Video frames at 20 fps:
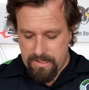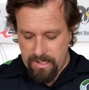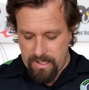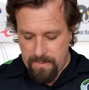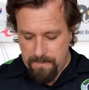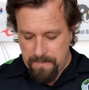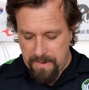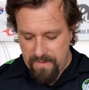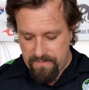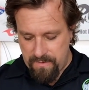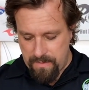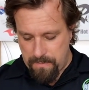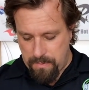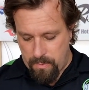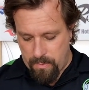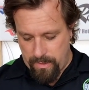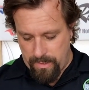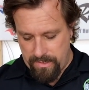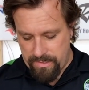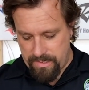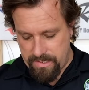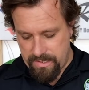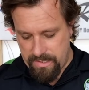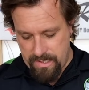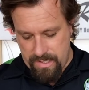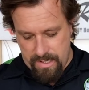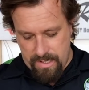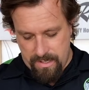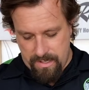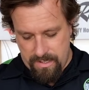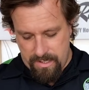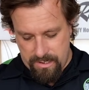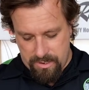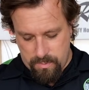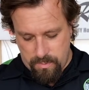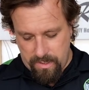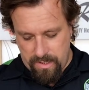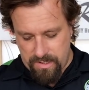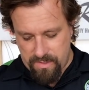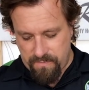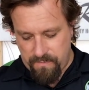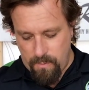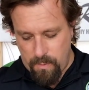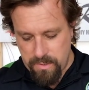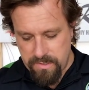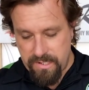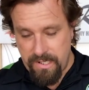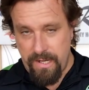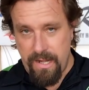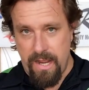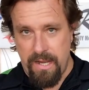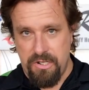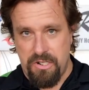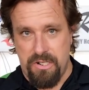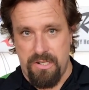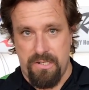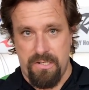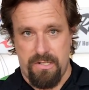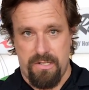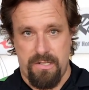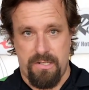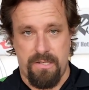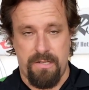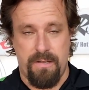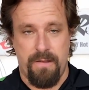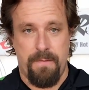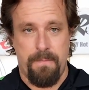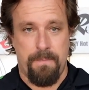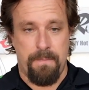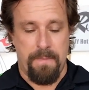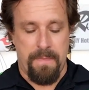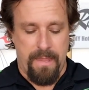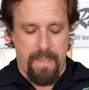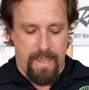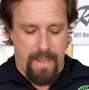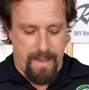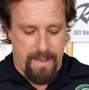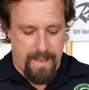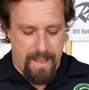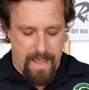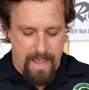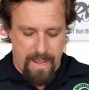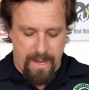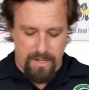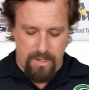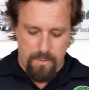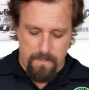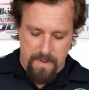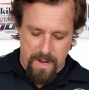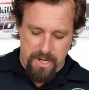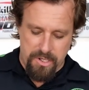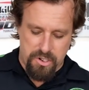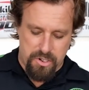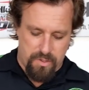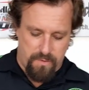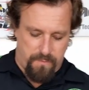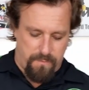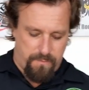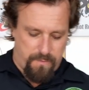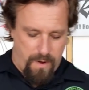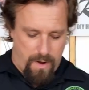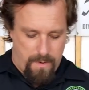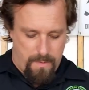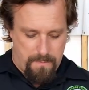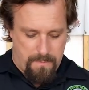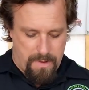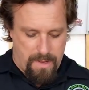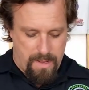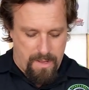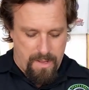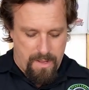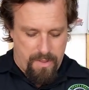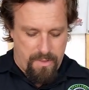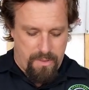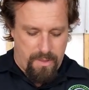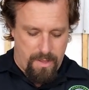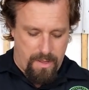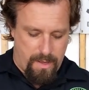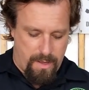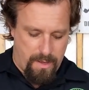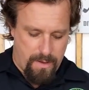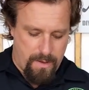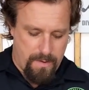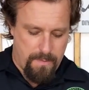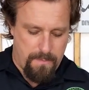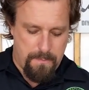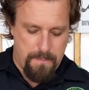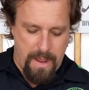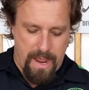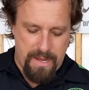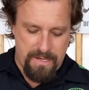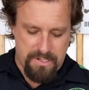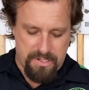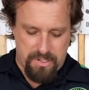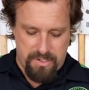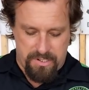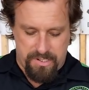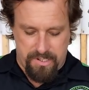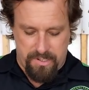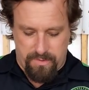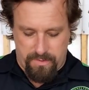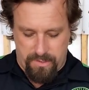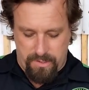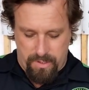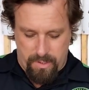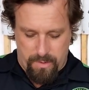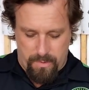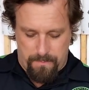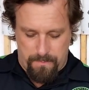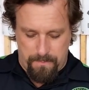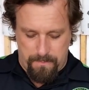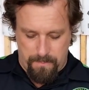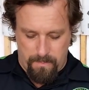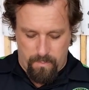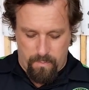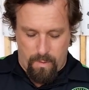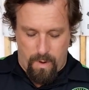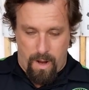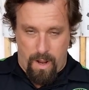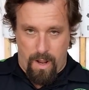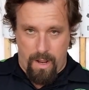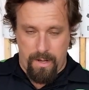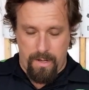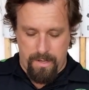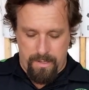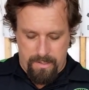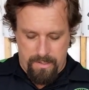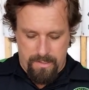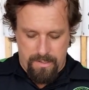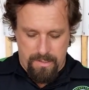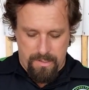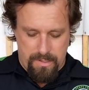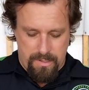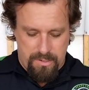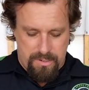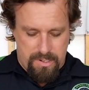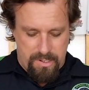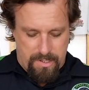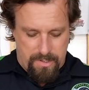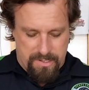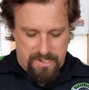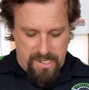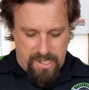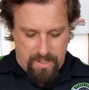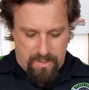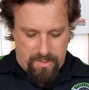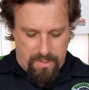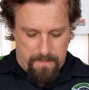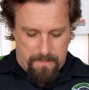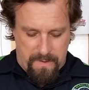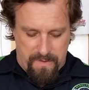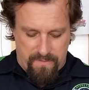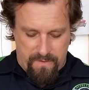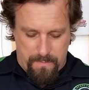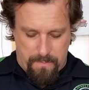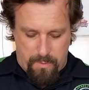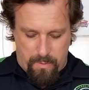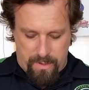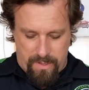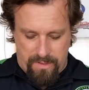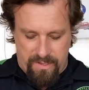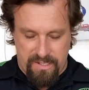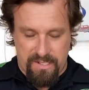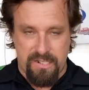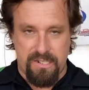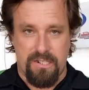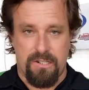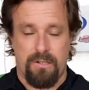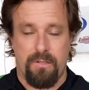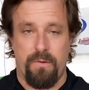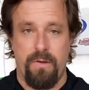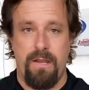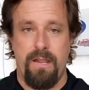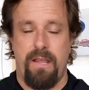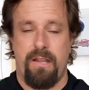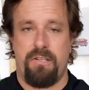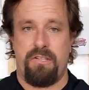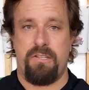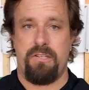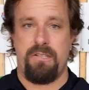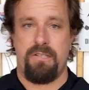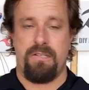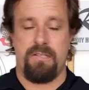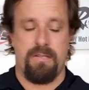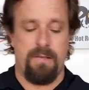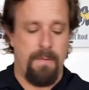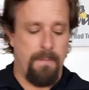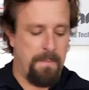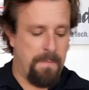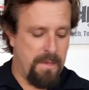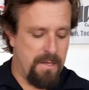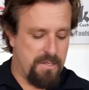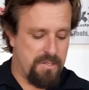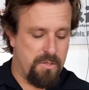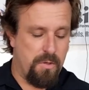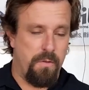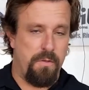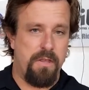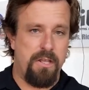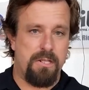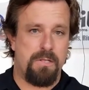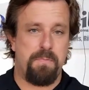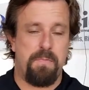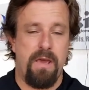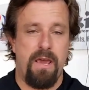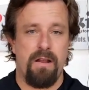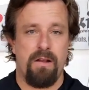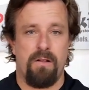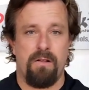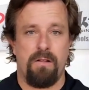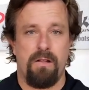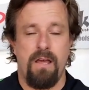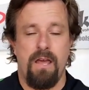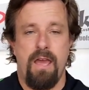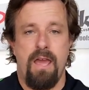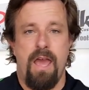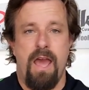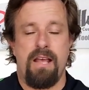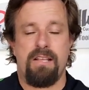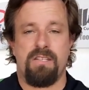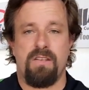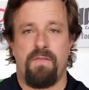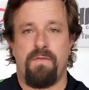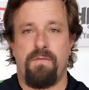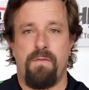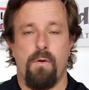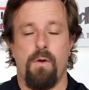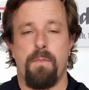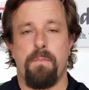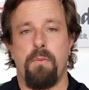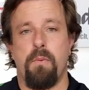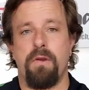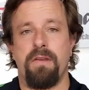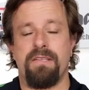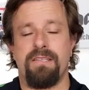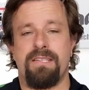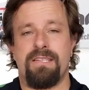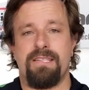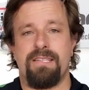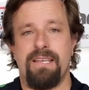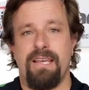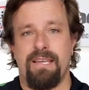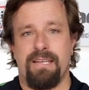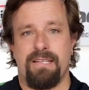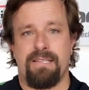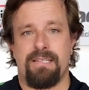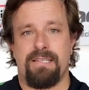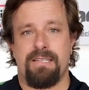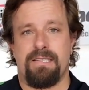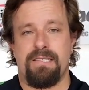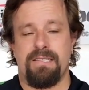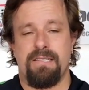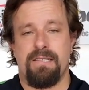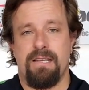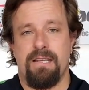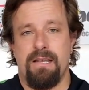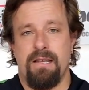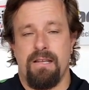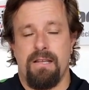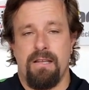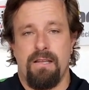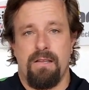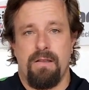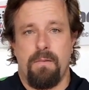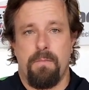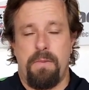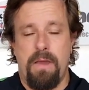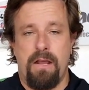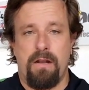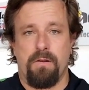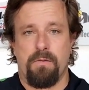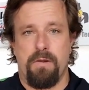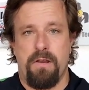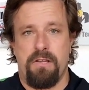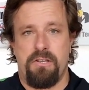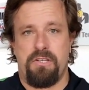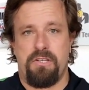to the pivot point. This one is 14 inches. And then you measure from the master cylinder rod to the center of the pivot point, and this is three inches. So this pedal has a 4.6 pedal